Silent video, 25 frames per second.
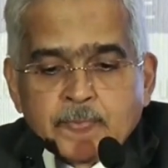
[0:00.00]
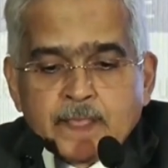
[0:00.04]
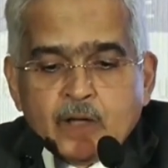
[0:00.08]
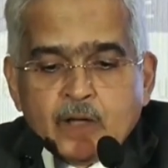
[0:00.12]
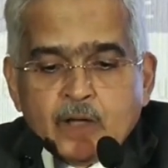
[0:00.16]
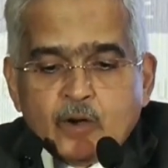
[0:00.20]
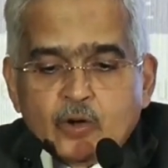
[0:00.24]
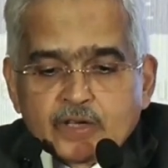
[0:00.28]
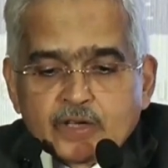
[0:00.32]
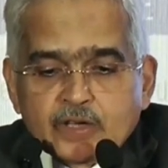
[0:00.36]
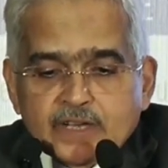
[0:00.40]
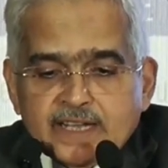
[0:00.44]

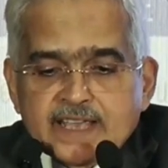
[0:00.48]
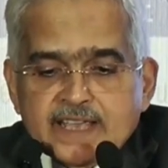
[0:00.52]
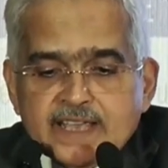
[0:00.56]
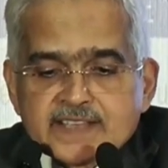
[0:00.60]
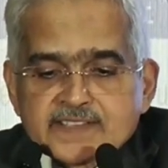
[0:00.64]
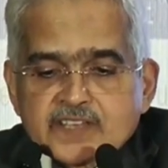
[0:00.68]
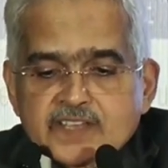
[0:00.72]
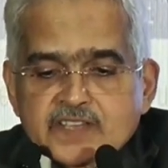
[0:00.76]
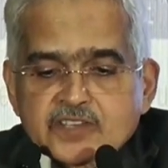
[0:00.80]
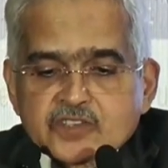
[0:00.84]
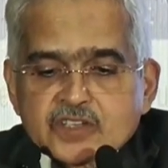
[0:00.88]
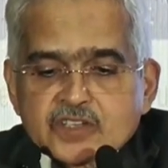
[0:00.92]

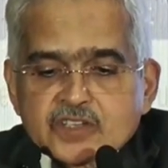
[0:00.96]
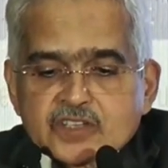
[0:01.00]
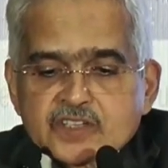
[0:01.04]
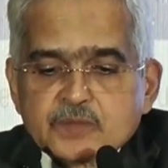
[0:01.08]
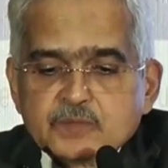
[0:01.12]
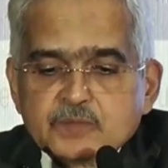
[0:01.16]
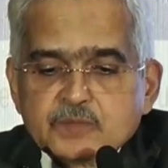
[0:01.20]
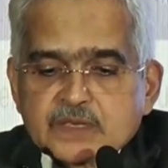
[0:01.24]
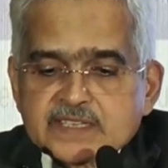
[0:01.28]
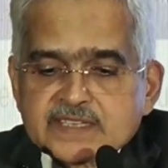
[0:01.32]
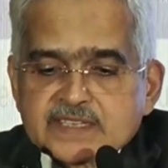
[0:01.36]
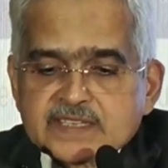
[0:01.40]
Organizations
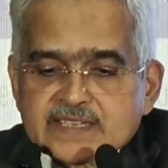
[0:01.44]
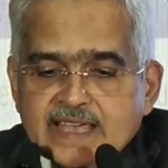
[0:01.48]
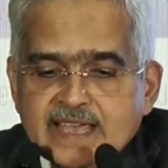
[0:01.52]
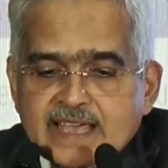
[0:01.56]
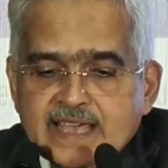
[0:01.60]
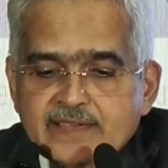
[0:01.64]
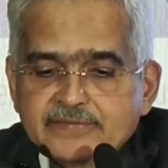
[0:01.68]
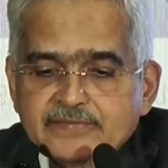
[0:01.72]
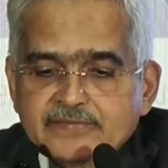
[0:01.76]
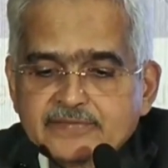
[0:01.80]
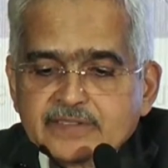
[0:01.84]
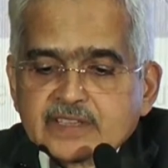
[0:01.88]
must
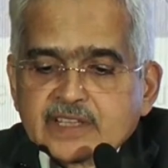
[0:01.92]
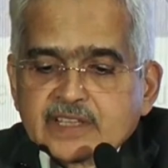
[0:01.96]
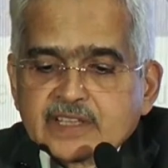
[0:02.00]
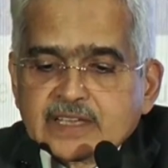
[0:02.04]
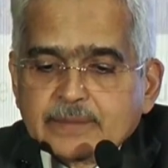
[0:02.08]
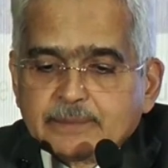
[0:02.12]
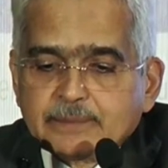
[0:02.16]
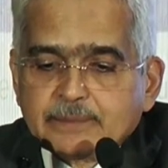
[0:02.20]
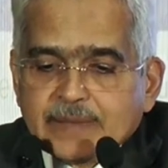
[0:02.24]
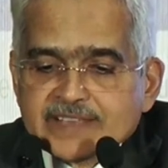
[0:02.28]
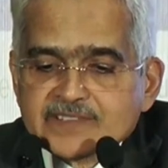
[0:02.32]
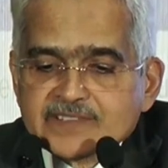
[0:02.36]
have the
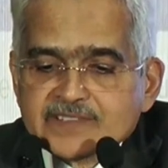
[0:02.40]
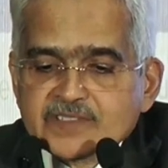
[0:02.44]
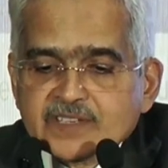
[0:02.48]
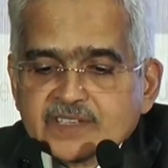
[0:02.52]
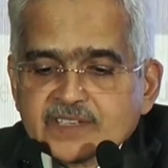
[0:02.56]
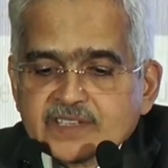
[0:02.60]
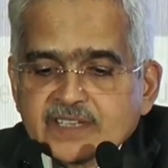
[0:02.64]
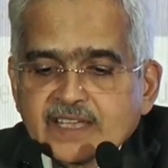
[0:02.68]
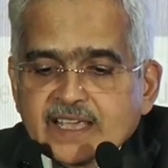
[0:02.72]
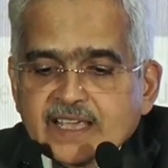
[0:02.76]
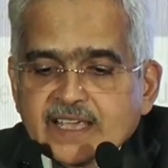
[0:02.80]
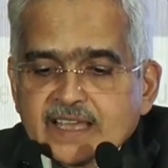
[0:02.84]

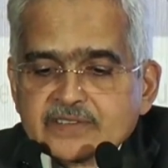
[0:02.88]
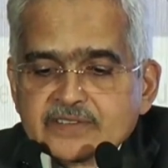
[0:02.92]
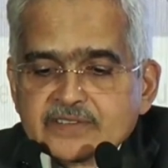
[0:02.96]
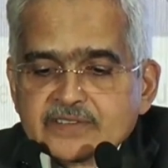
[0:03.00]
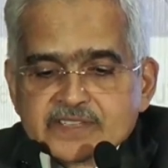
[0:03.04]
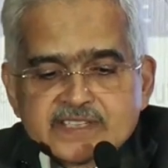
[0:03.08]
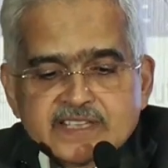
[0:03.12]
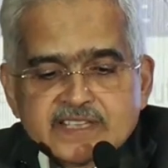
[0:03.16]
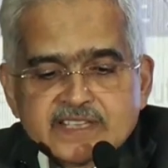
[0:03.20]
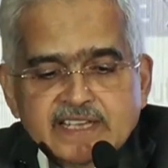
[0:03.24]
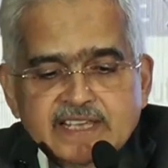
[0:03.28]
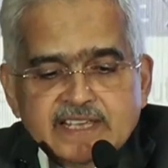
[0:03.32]
capacity and
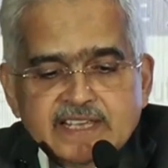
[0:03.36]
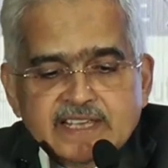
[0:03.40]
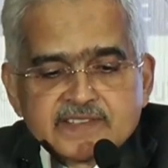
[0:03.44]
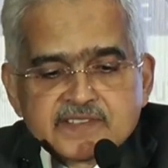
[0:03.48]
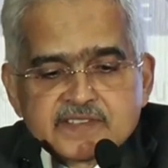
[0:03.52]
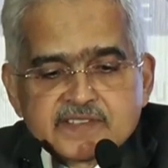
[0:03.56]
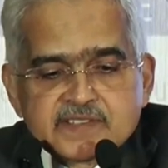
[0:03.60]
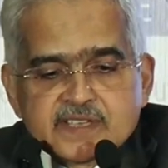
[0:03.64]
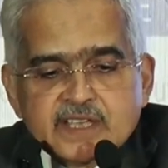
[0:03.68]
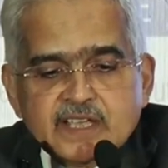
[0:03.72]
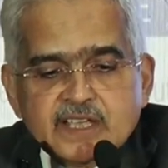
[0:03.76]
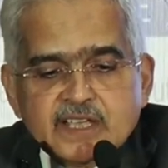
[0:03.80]

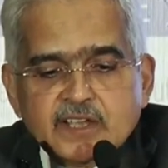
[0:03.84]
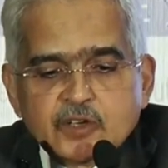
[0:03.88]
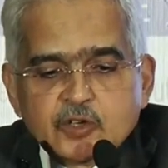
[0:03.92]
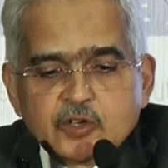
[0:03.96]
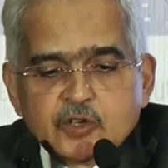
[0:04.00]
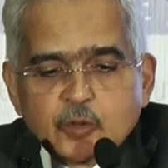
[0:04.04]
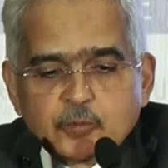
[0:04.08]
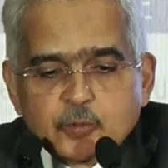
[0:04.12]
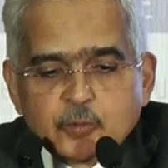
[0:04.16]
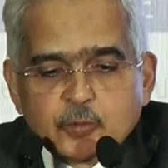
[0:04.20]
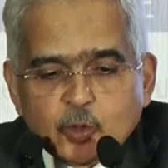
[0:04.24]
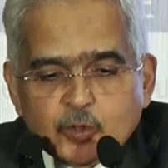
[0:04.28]
resilience
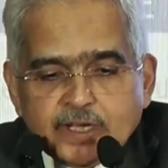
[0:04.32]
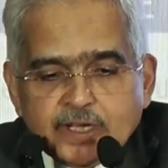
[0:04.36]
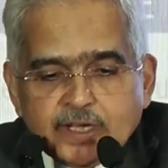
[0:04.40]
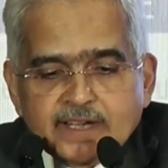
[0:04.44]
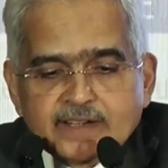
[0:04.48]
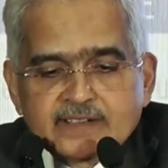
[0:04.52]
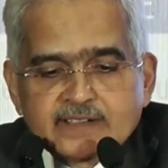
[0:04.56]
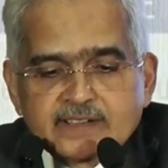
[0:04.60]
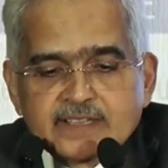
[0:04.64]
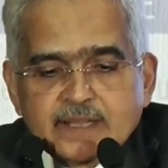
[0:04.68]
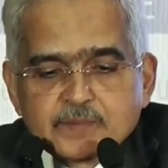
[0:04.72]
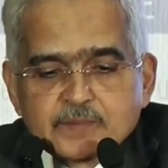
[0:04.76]
to
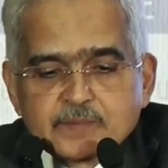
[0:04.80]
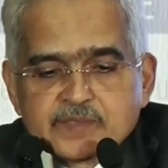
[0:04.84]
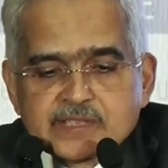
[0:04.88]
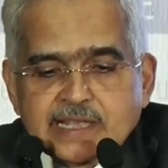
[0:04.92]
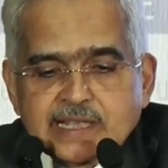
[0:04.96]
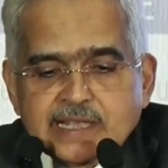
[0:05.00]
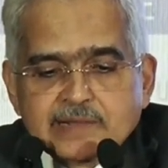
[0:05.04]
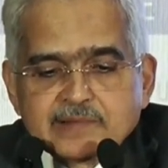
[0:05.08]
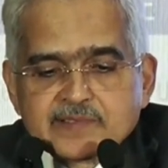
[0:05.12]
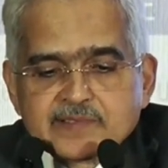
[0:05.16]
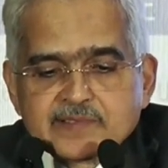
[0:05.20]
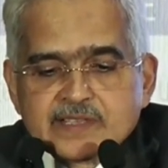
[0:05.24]
protect
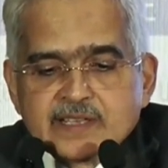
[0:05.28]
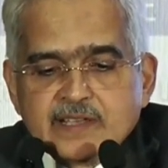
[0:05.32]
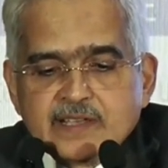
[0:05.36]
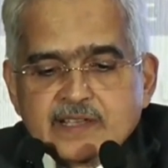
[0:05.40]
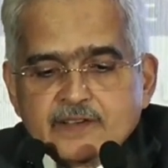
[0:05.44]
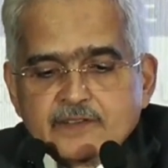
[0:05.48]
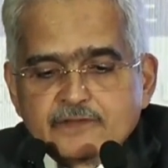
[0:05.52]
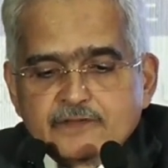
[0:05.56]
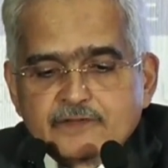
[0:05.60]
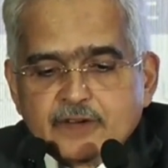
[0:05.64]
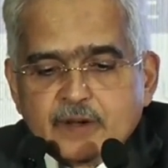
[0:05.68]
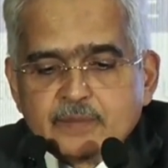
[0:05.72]
themselves
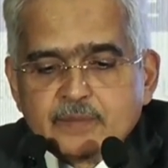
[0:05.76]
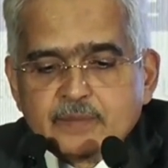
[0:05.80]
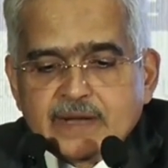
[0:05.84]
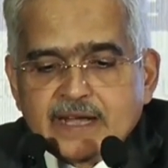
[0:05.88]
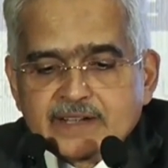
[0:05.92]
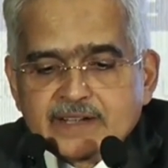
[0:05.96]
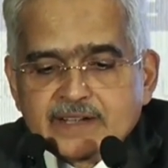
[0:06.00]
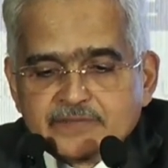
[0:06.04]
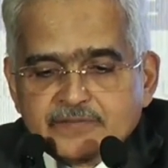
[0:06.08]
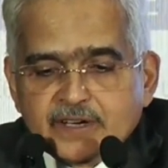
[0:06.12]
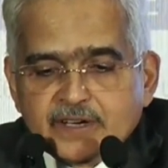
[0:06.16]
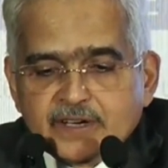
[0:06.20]
from
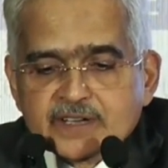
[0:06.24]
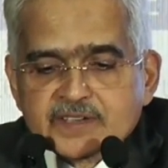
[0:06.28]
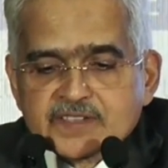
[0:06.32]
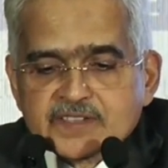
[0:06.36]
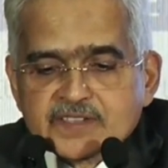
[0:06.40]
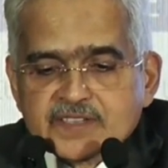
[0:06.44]
adverse